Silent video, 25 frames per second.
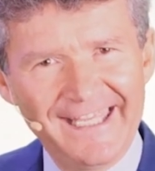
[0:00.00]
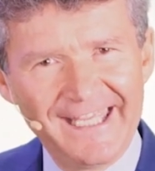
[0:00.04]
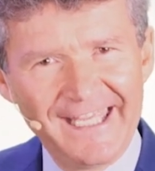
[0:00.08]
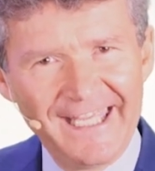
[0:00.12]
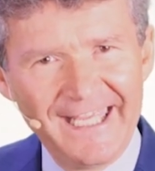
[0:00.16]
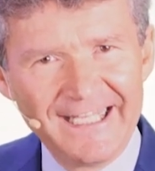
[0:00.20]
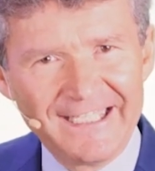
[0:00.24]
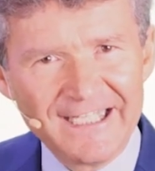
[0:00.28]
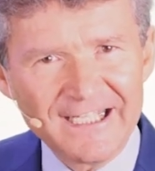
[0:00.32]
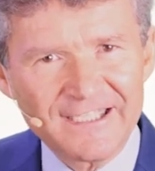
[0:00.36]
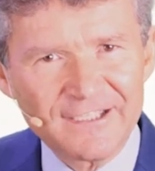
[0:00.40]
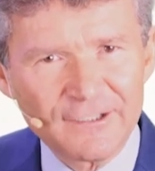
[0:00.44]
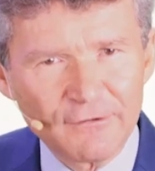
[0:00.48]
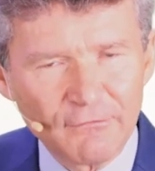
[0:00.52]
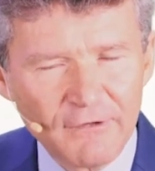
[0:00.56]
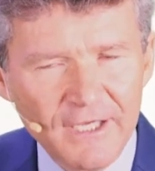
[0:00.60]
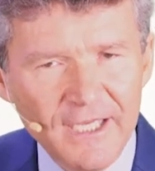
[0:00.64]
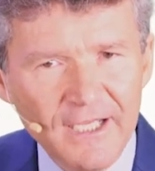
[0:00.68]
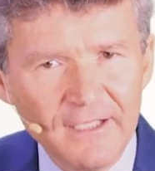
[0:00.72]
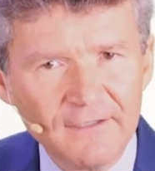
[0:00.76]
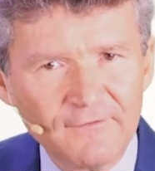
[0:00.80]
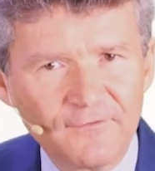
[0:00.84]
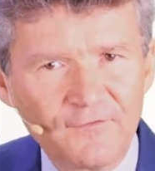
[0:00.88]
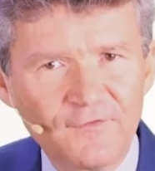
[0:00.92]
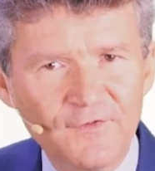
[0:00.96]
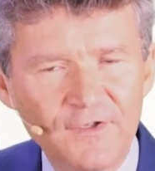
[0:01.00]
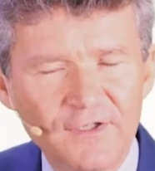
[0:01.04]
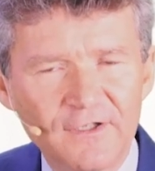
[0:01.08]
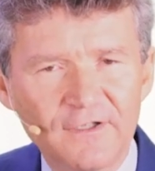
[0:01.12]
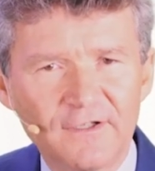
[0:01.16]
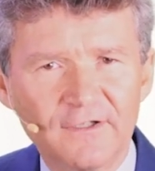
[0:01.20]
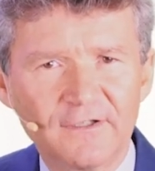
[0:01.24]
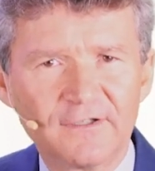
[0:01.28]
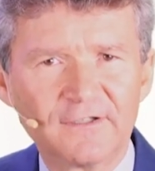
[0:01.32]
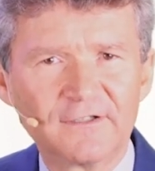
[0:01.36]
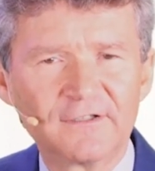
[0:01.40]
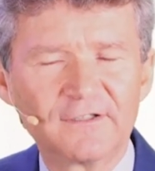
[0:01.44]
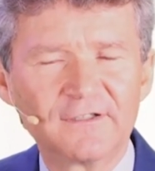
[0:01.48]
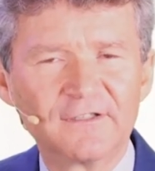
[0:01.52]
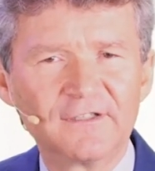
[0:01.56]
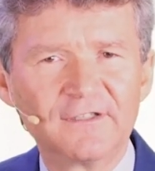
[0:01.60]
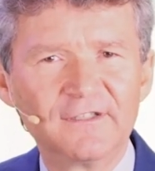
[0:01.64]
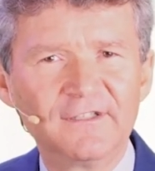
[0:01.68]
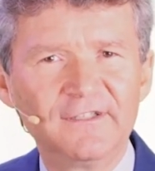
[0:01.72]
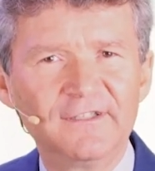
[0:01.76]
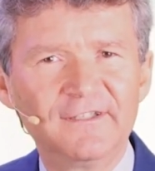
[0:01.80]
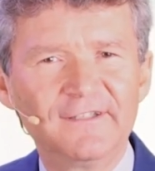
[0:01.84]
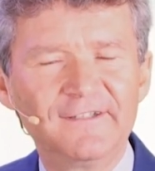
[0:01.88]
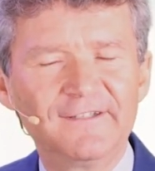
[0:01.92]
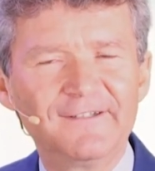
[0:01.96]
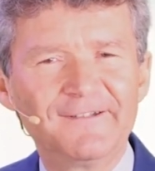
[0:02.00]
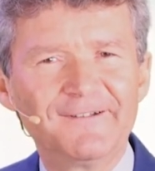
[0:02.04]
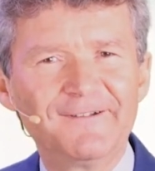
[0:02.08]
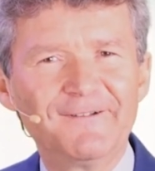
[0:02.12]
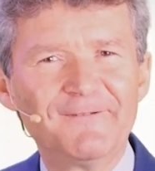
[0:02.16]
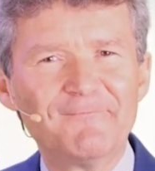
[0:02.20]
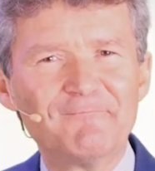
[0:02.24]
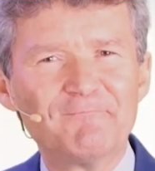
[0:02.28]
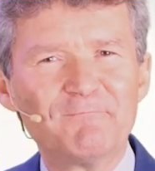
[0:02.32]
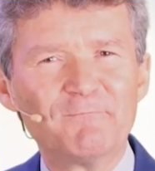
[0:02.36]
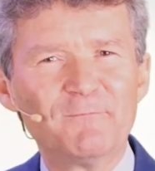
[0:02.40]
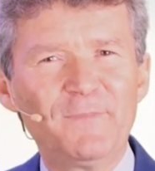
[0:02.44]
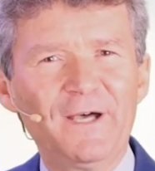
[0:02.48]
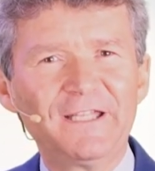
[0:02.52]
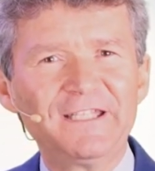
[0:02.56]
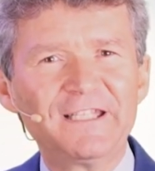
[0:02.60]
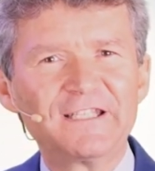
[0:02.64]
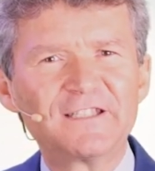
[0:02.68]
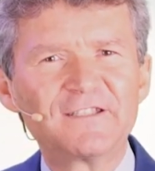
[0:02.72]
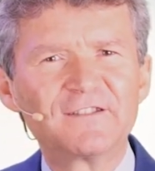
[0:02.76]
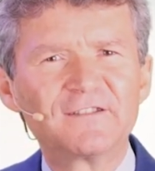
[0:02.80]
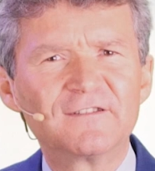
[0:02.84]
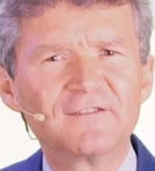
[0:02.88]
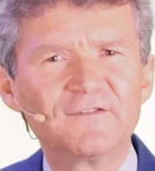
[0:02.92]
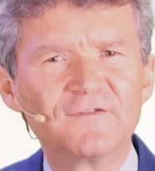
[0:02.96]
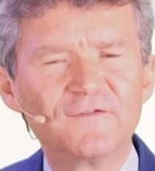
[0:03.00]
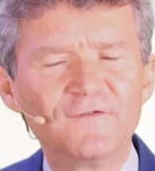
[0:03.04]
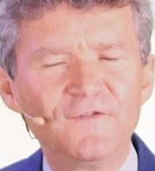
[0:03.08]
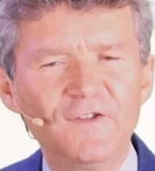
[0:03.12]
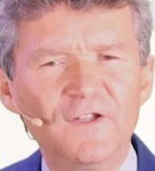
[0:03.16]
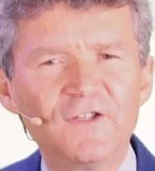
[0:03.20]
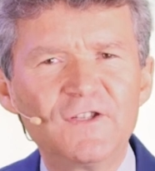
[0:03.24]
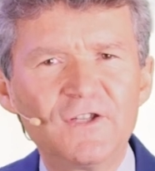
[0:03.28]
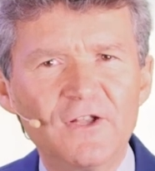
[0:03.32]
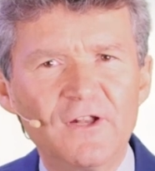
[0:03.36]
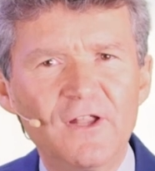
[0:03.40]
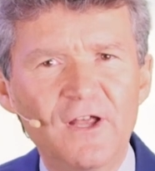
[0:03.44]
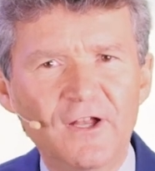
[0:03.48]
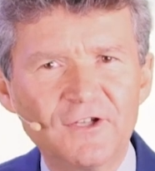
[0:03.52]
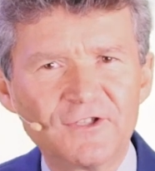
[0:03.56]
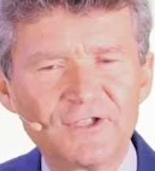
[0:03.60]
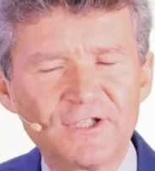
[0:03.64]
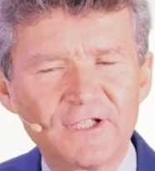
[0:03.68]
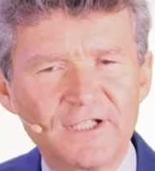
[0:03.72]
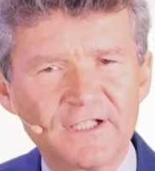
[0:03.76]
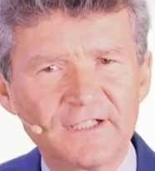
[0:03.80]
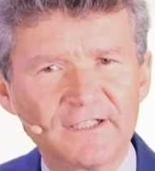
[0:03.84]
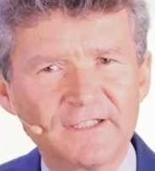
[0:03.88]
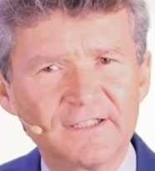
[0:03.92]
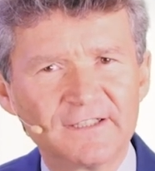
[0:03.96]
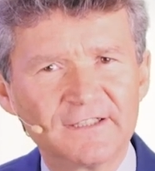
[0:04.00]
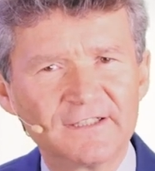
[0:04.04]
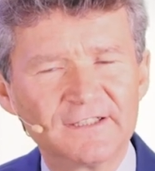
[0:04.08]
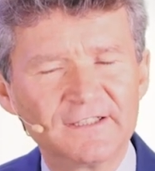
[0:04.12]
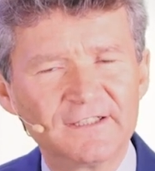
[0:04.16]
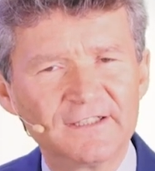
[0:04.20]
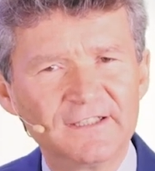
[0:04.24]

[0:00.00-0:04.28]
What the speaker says: It is real fear, but it's physiological.